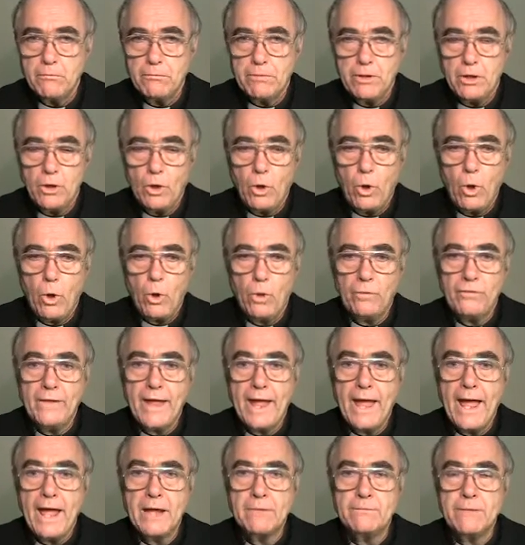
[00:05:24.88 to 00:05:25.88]
Behold
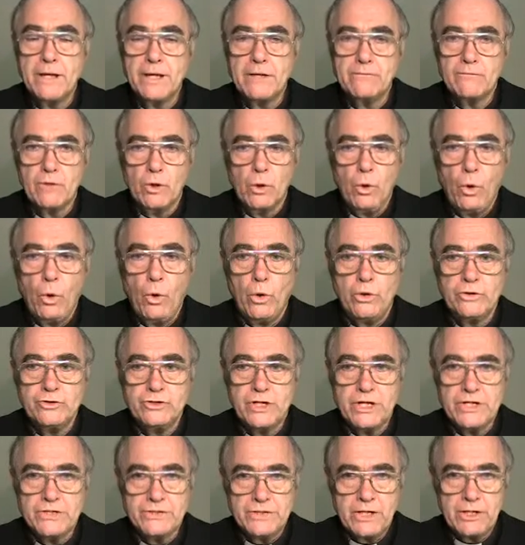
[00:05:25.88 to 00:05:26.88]
the handmaid of the Lord,
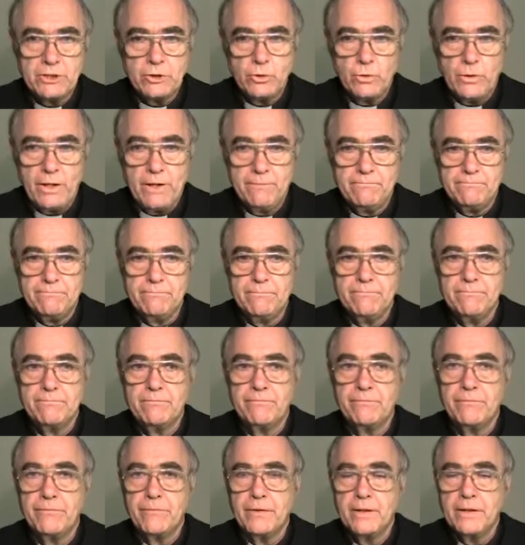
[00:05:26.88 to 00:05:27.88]
she said to him,
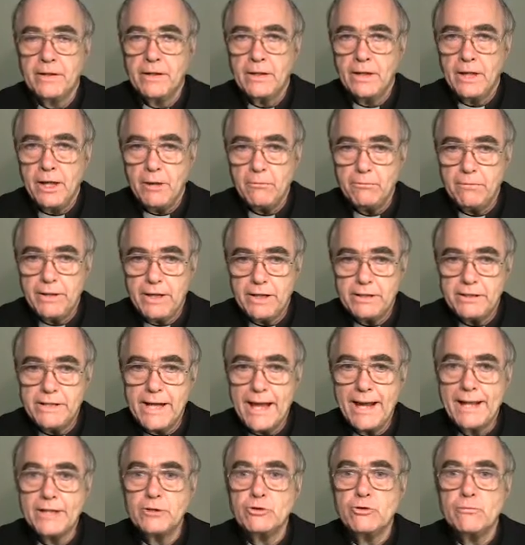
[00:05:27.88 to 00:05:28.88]
be it
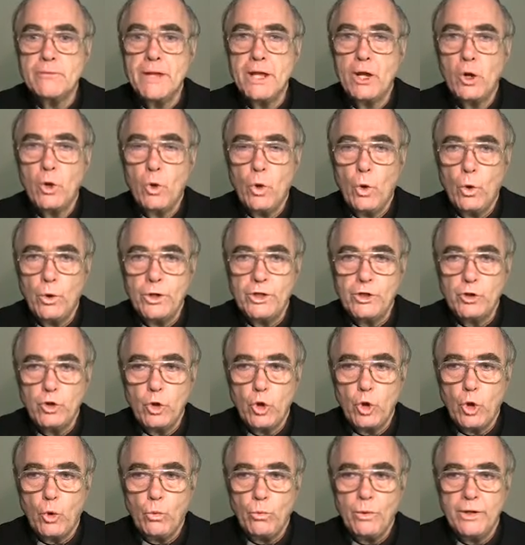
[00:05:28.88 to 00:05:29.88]
done unto me according
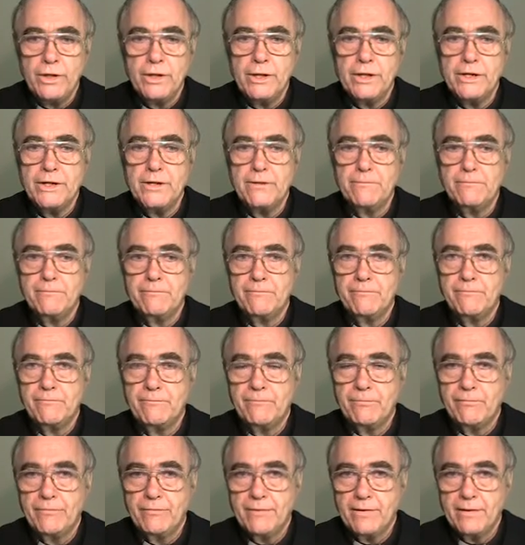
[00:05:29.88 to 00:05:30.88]
to your word.
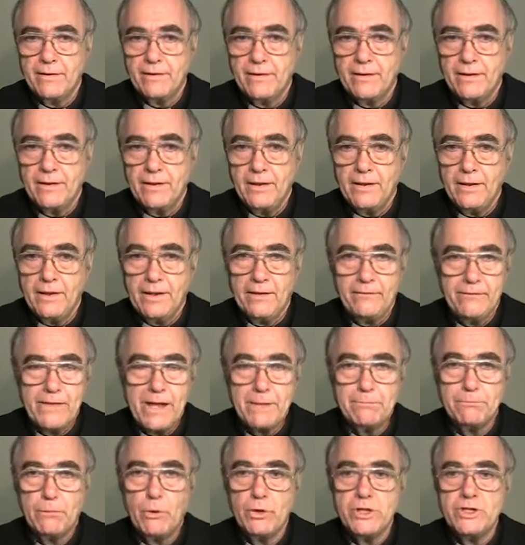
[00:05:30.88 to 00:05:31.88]
At
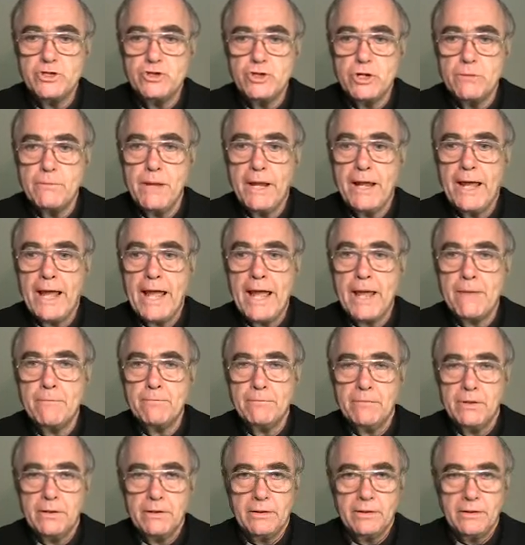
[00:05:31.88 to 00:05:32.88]
that point she
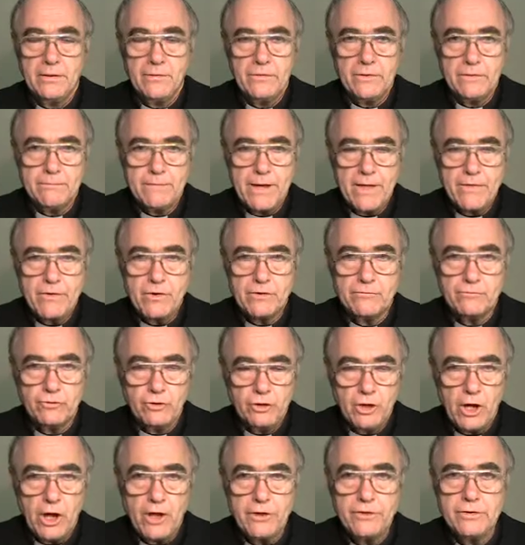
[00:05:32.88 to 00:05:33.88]
became the Mother
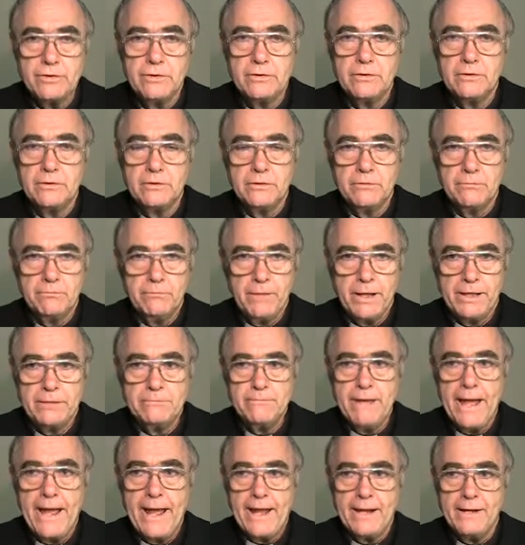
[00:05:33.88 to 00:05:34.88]
of God
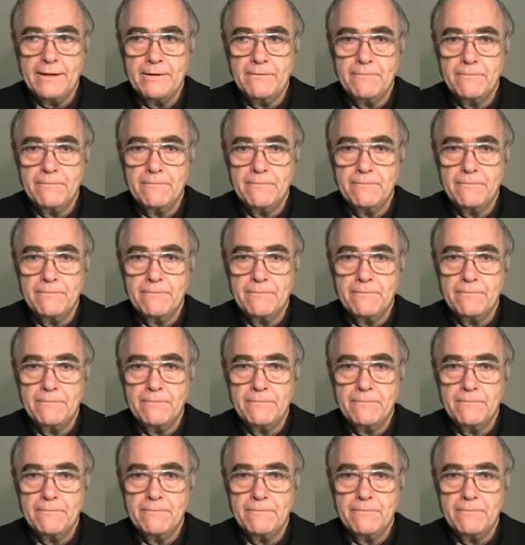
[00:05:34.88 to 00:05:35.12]
made man.